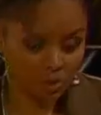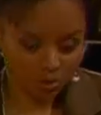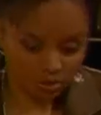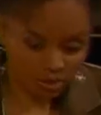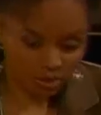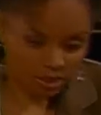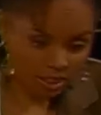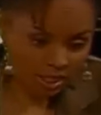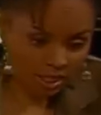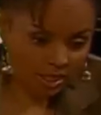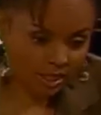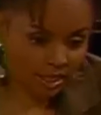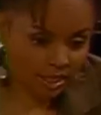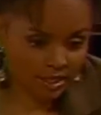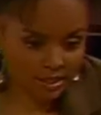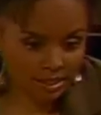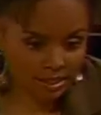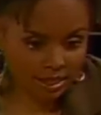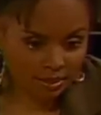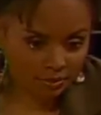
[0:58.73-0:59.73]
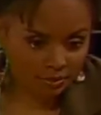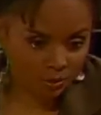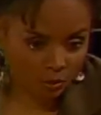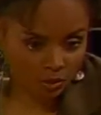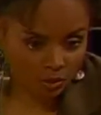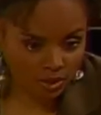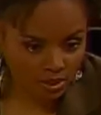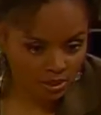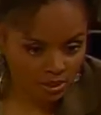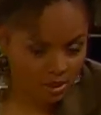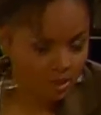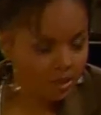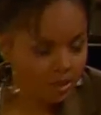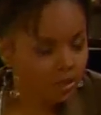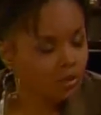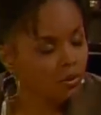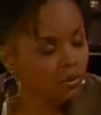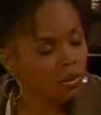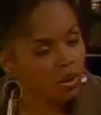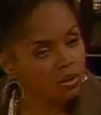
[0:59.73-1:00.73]
I'm sure Tad hates Adam for what he's done
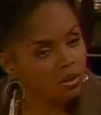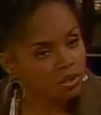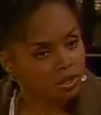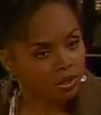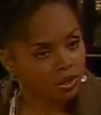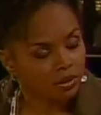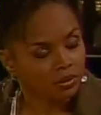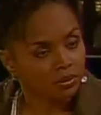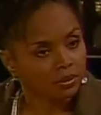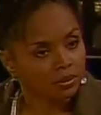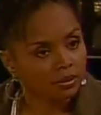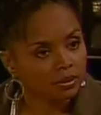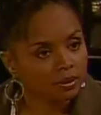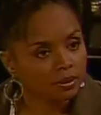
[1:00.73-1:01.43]
to you also.